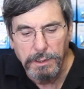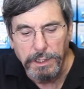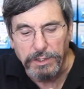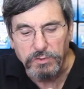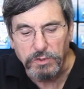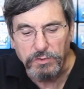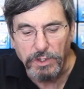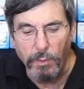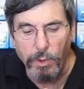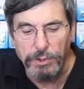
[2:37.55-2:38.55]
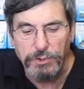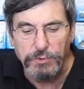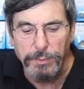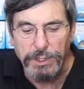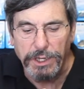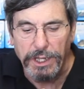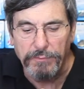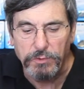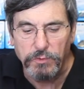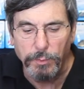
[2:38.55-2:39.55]
and since I want this to be kind of
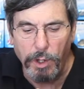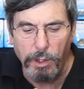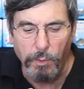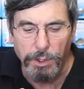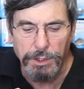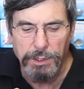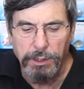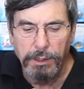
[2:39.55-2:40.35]
a small one,